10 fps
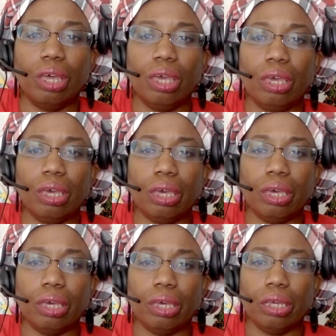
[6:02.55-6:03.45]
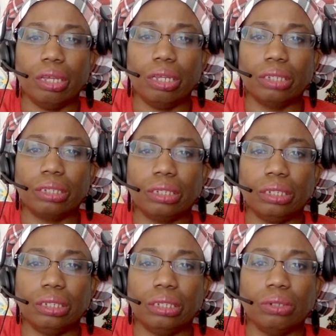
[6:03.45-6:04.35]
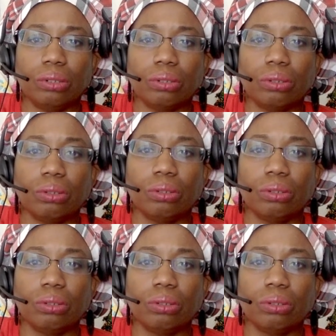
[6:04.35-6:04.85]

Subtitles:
And let's see here.